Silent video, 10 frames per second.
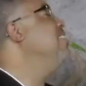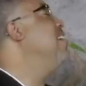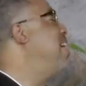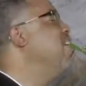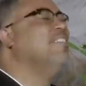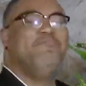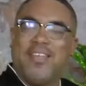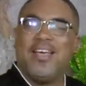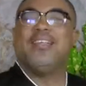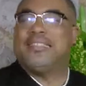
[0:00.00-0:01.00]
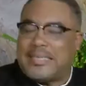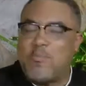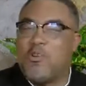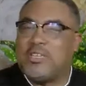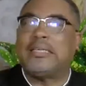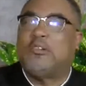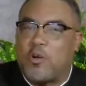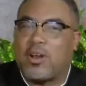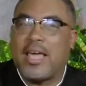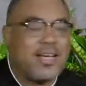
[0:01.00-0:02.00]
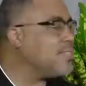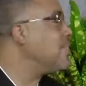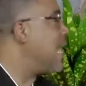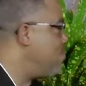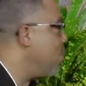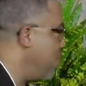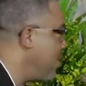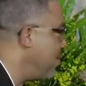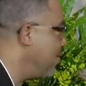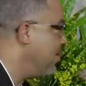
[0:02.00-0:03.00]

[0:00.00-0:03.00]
Yeah, Simone just looked like a slight pepper girl.